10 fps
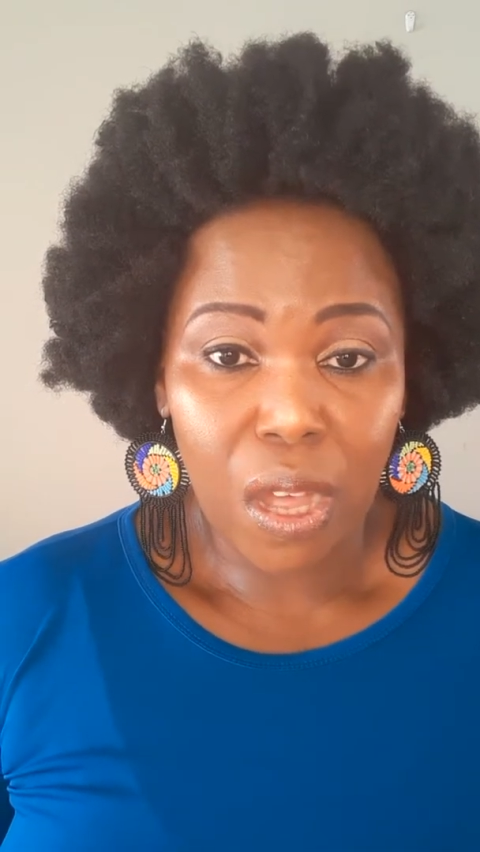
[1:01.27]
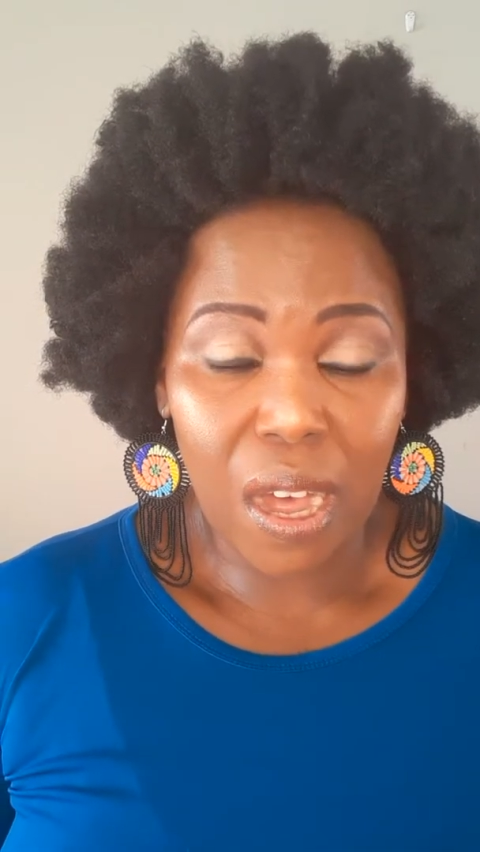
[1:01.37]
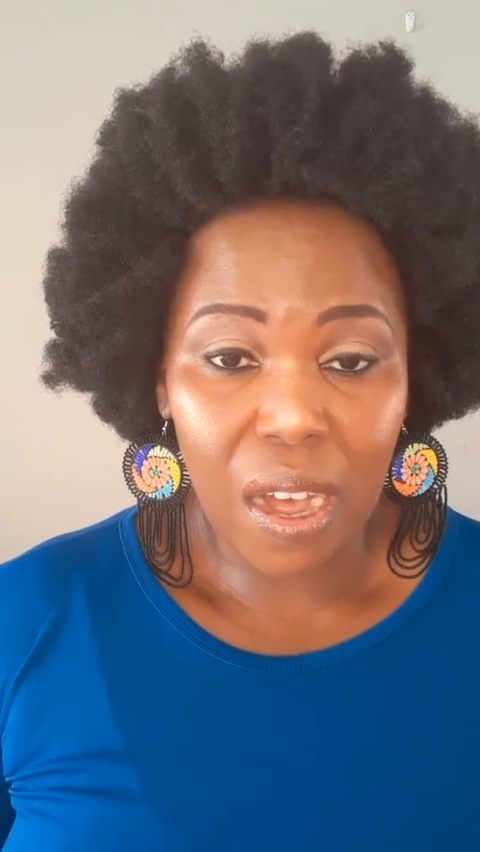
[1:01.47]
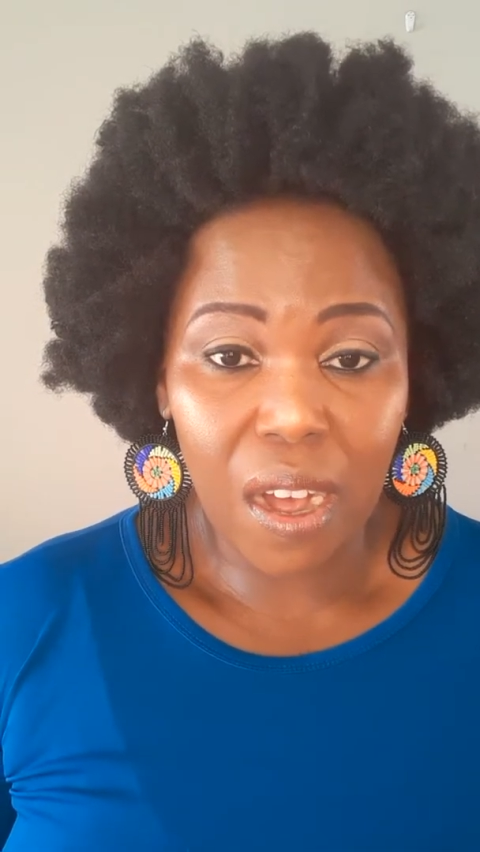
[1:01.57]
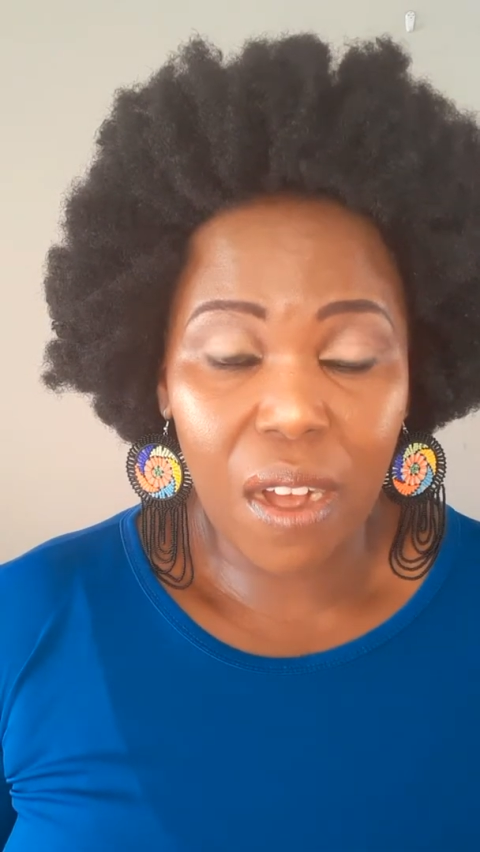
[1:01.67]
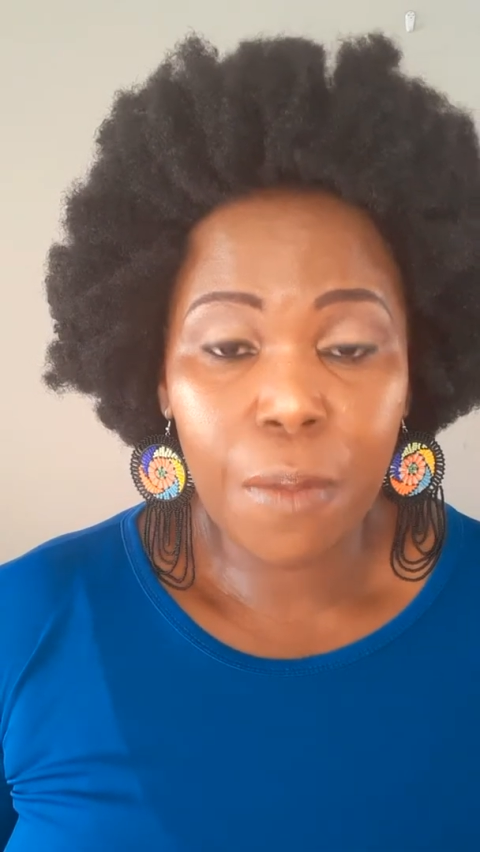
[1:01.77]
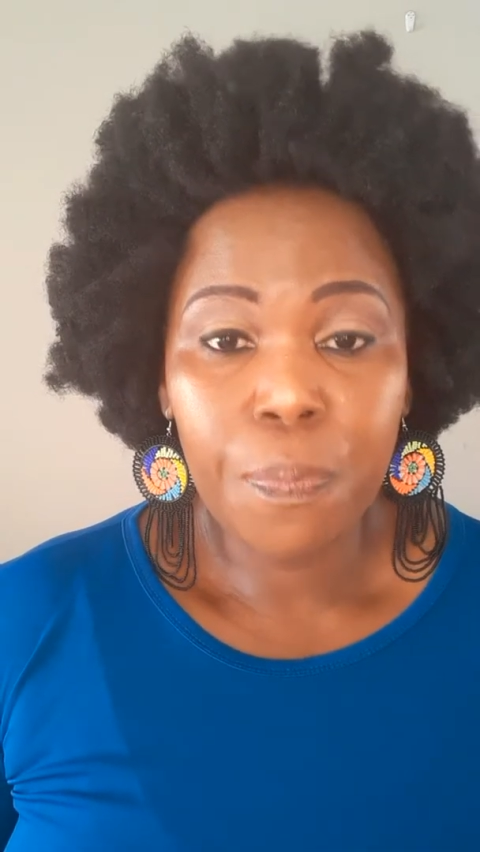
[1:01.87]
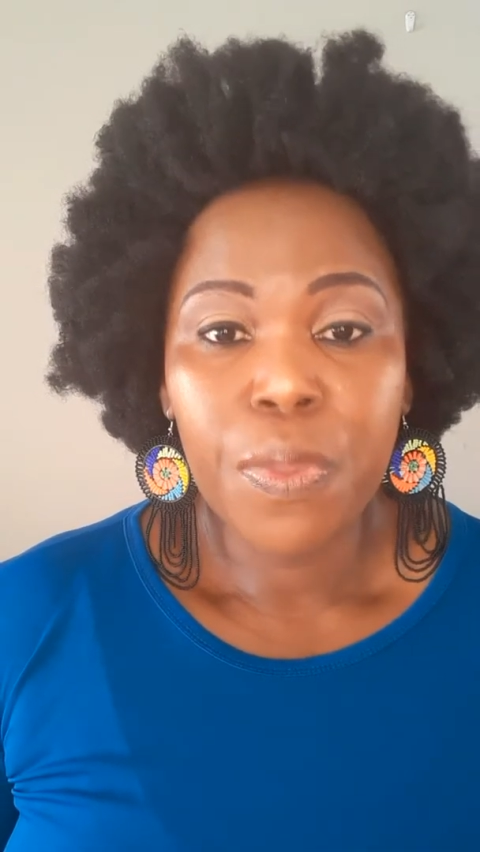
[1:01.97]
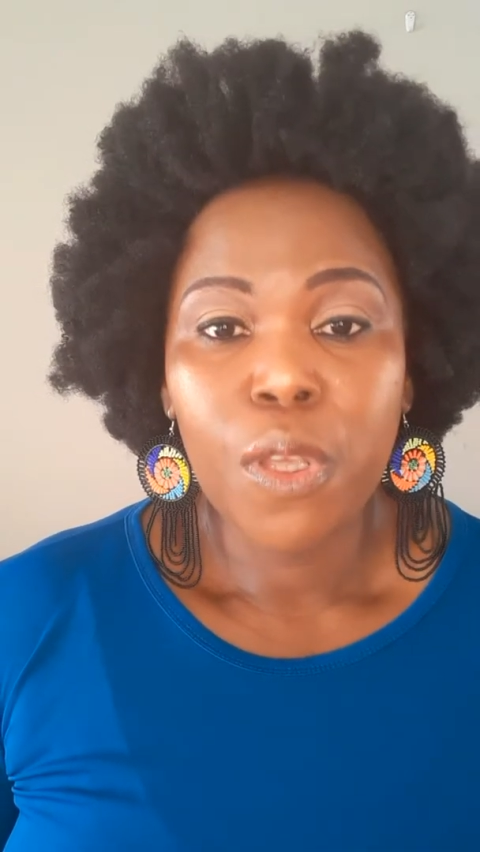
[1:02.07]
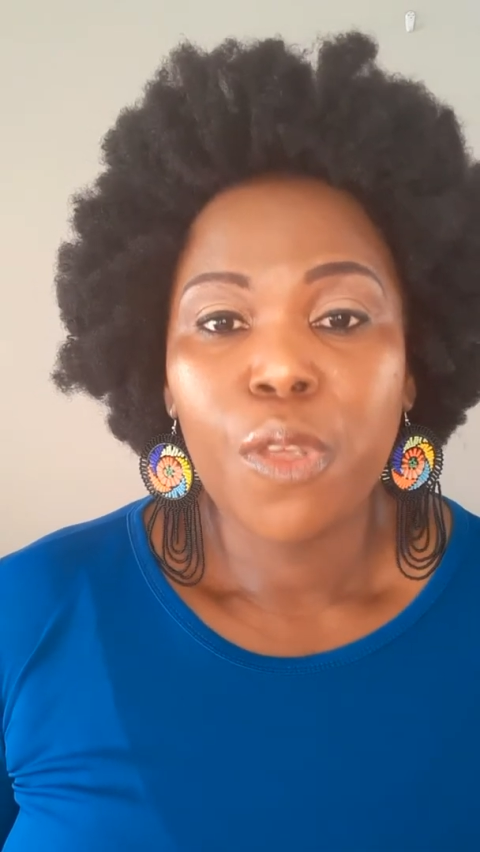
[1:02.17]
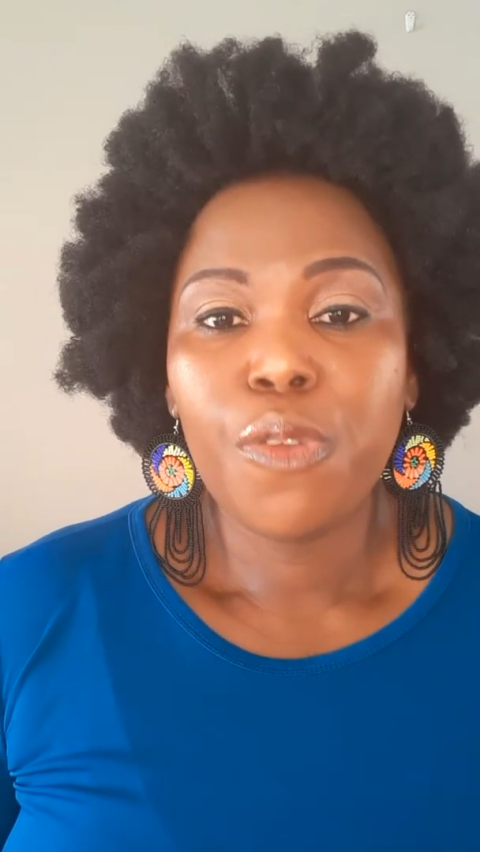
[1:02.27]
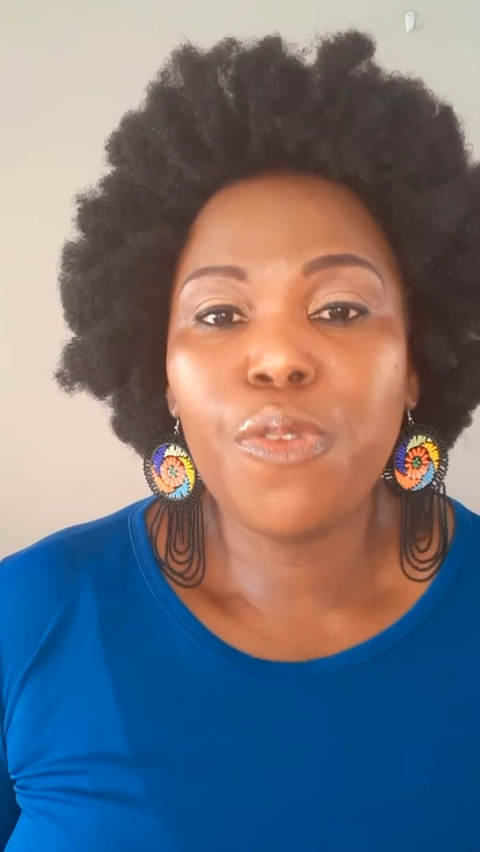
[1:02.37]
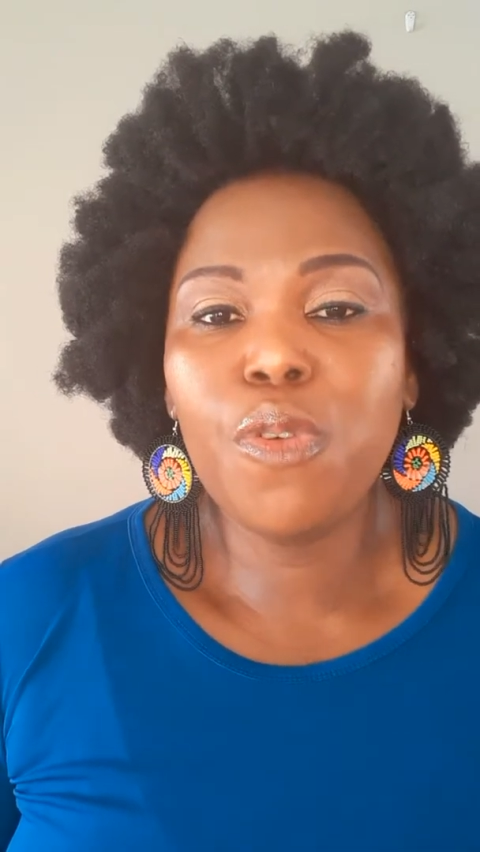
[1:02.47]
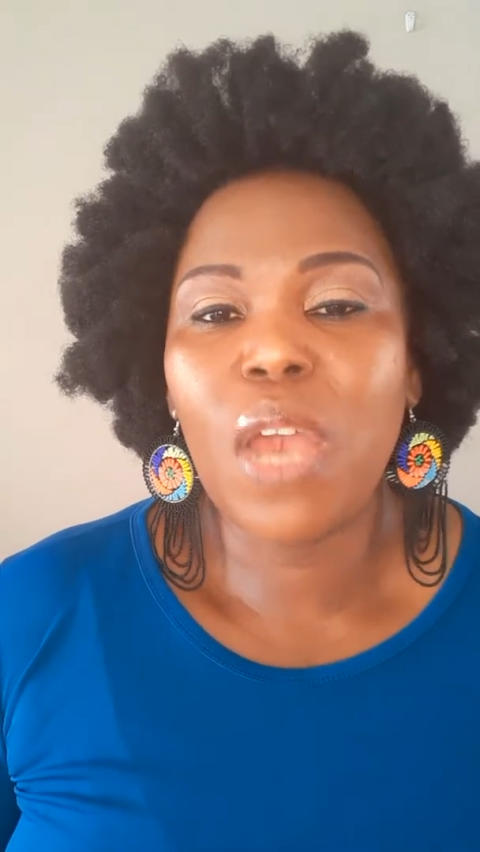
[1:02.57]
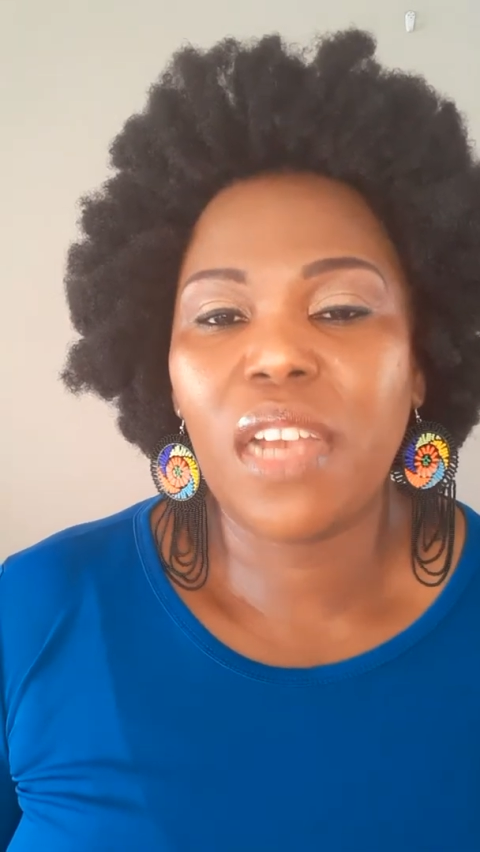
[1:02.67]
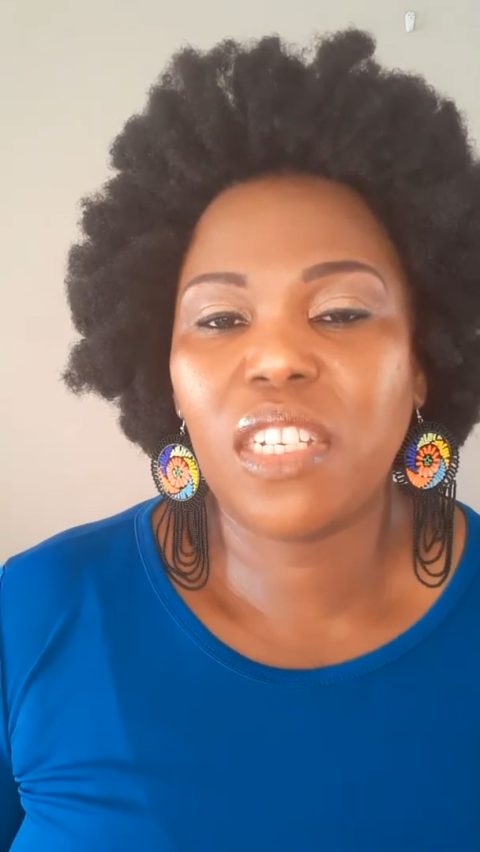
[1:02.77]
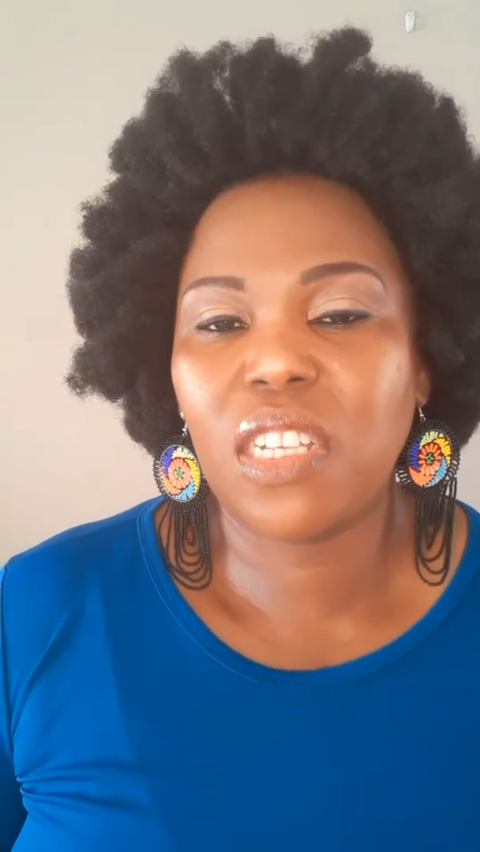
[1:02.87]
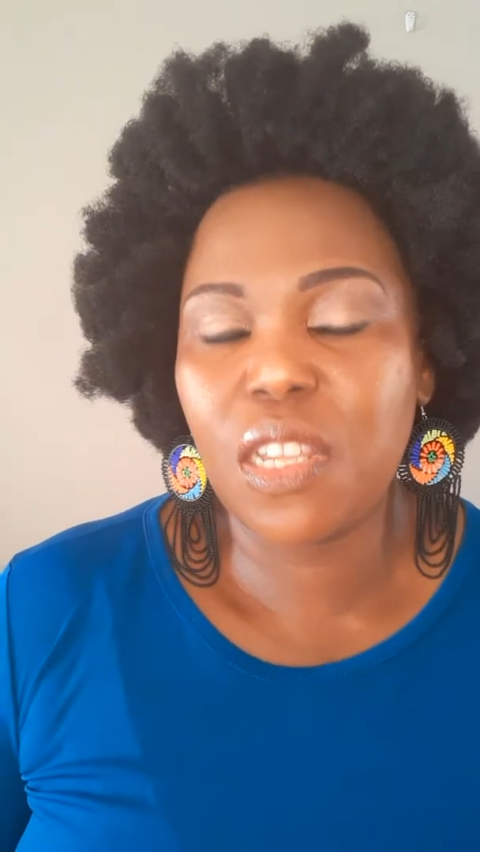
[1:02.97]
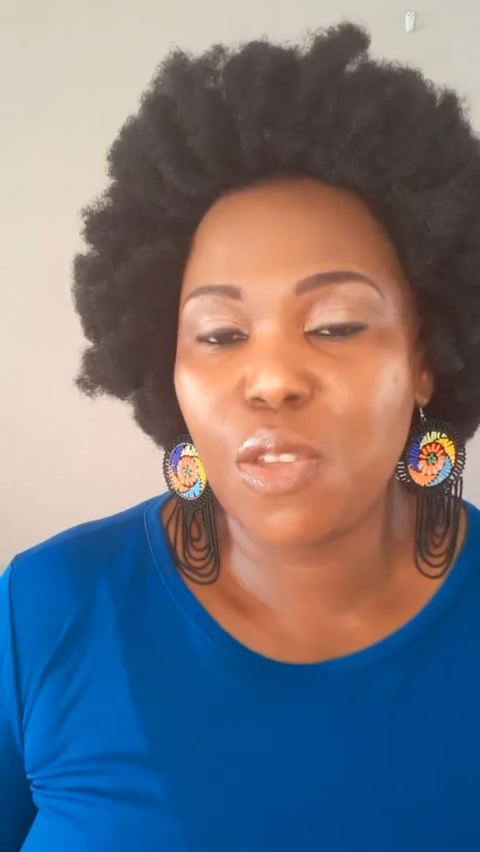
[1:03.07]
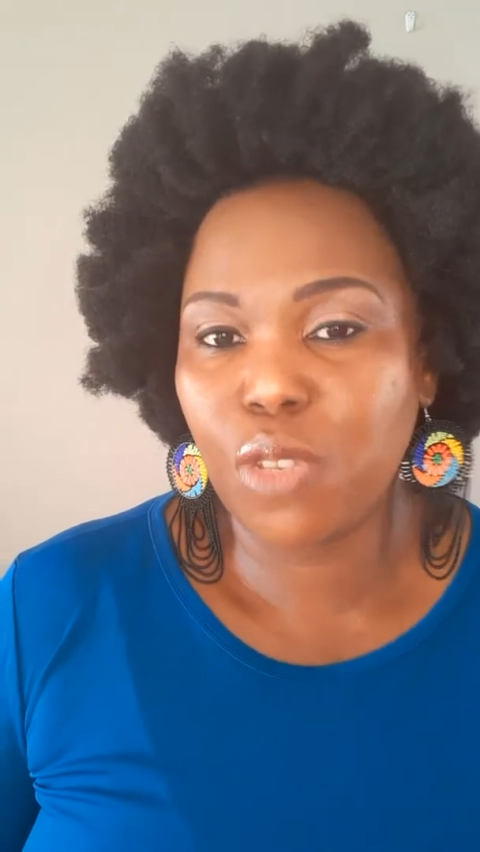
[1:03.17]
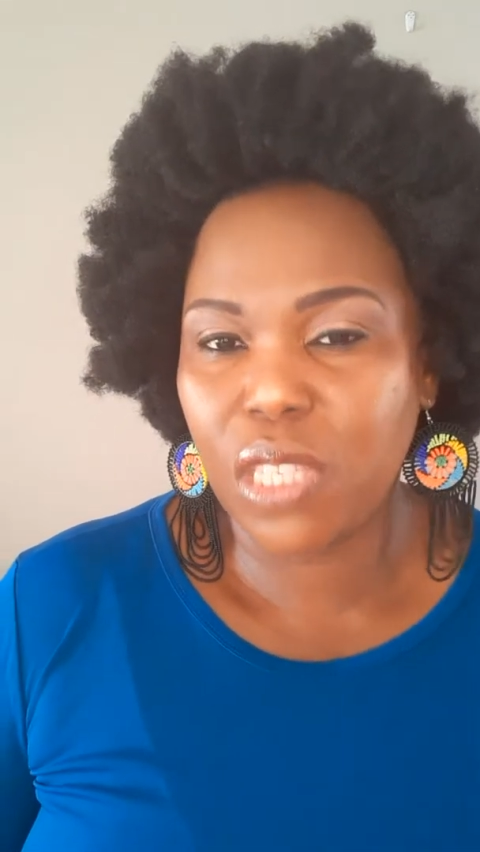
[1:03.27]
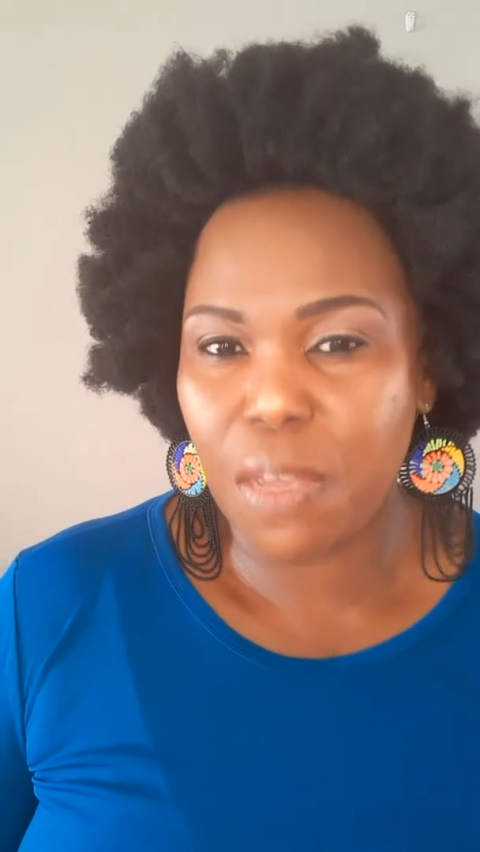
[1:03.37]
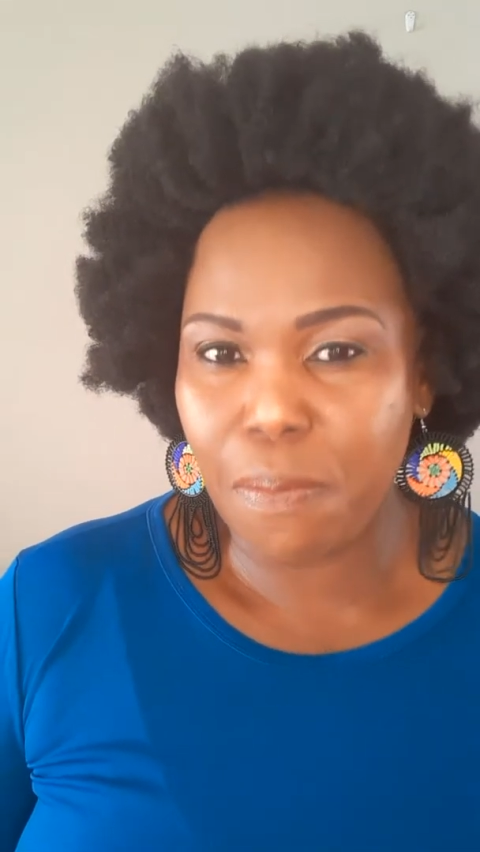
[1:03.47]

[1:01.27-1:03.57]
are, you actually use the